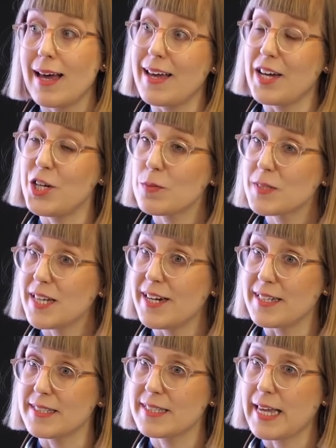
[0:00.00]
adopted
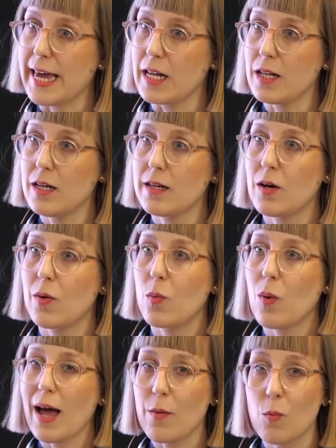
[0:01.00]
at scale,
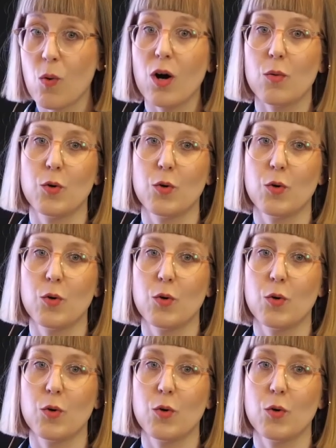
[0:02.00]
what